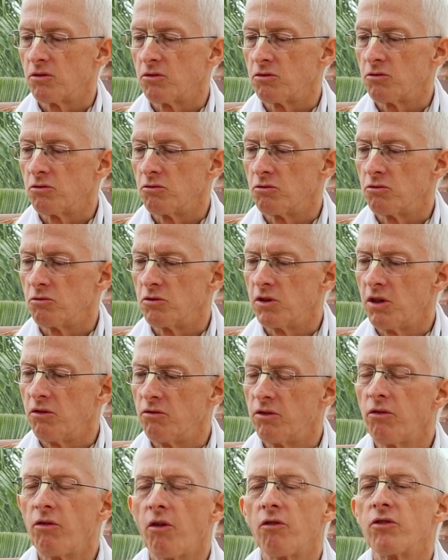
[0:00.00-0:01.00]

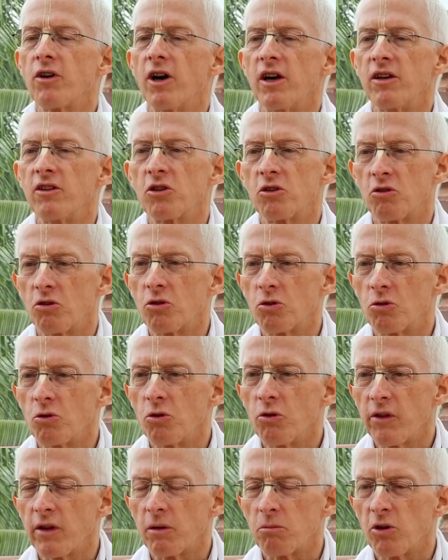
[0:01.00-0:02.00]
revivified the
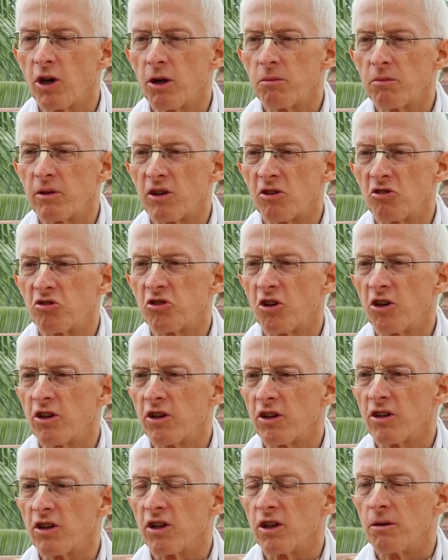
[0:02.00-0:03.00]
Gurukula that Prabhupada had
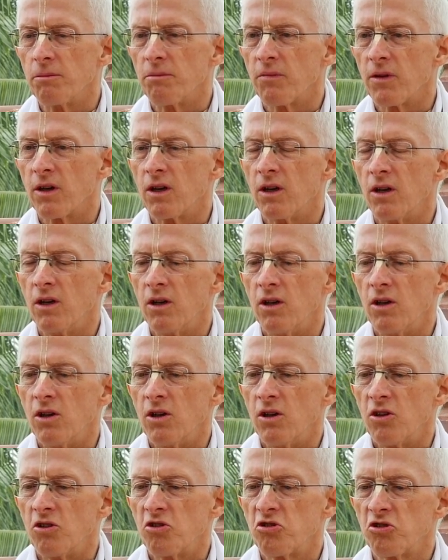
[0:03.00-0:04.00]
started there.
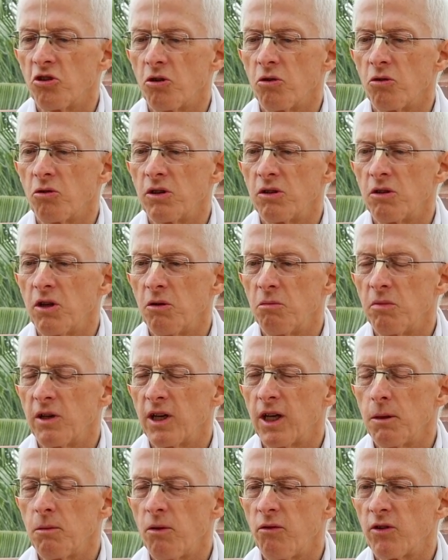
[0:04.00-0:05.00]
So it
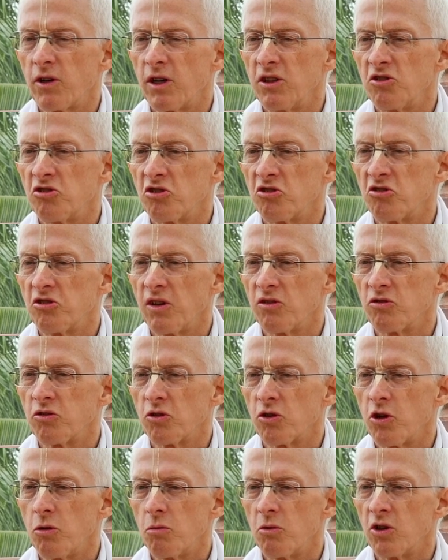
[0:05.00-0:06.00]
became a very successful
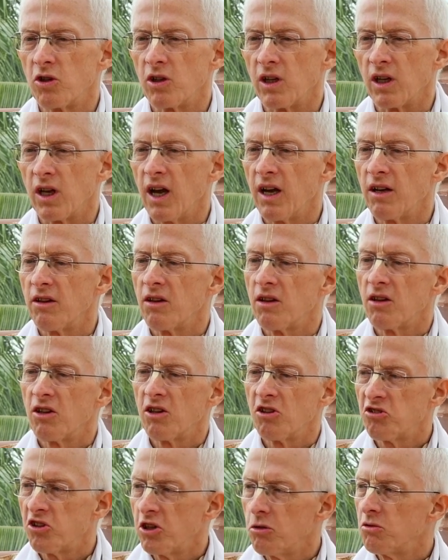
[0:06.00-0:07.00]
community. And
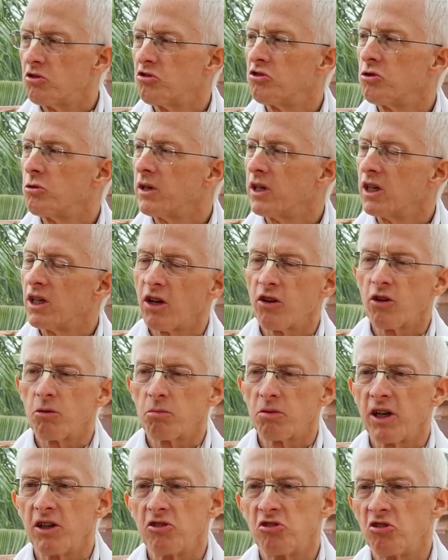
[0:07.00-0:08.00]
this he was doing in other
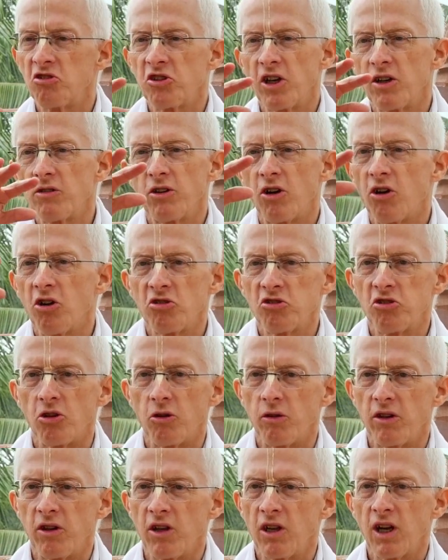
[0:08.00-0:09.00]
places also
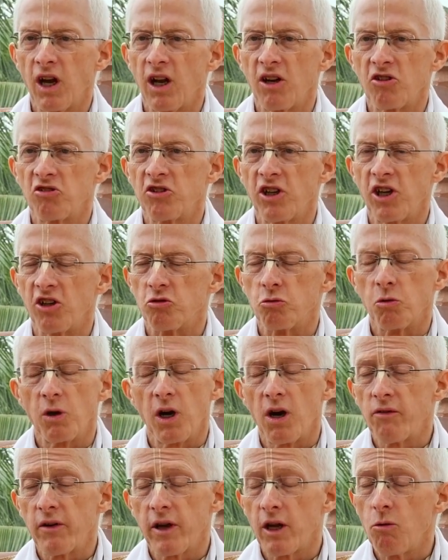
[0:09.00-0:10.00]
in the United States.
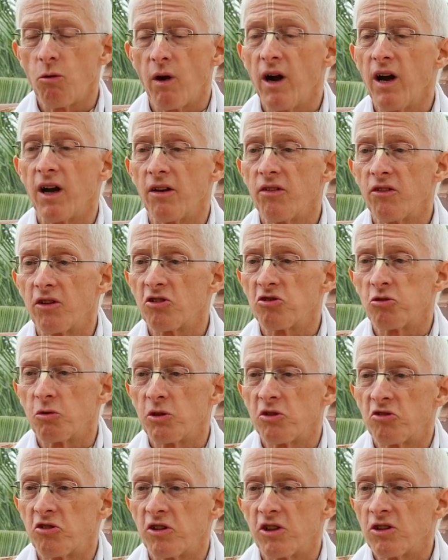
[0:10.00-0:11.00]
Wherever he went, this
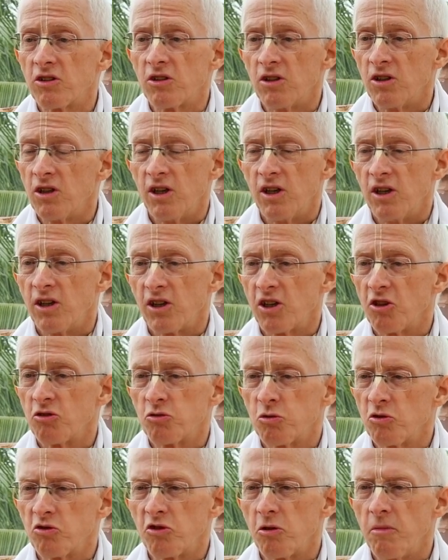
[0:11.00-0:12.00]
was the
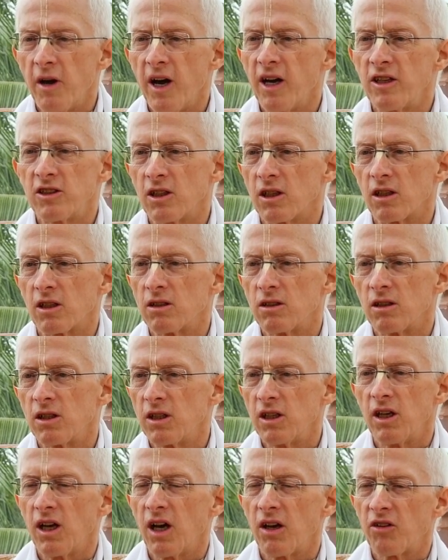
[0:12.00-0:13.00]
magic.
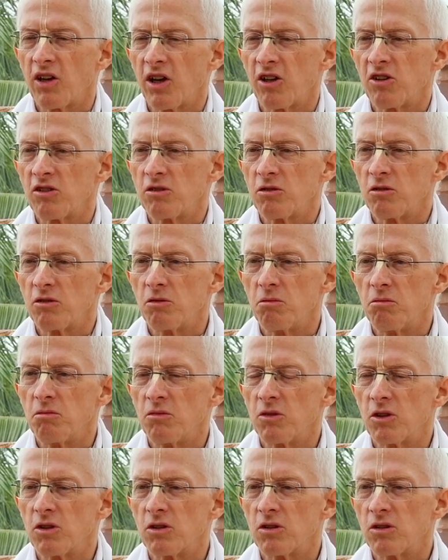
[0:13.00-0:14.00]
He had that
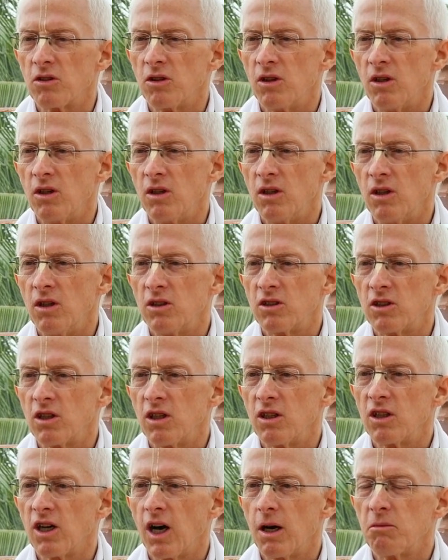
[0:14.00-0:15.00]

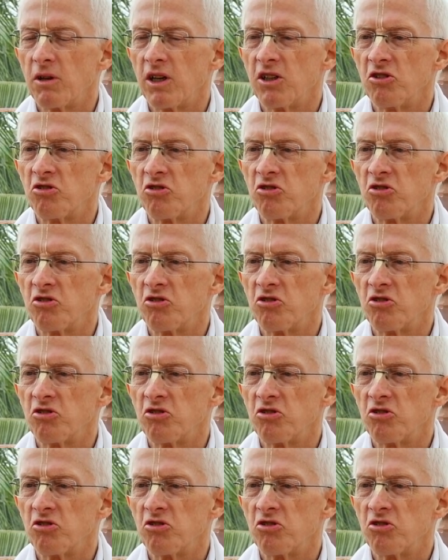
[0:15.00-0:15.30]
Chintamani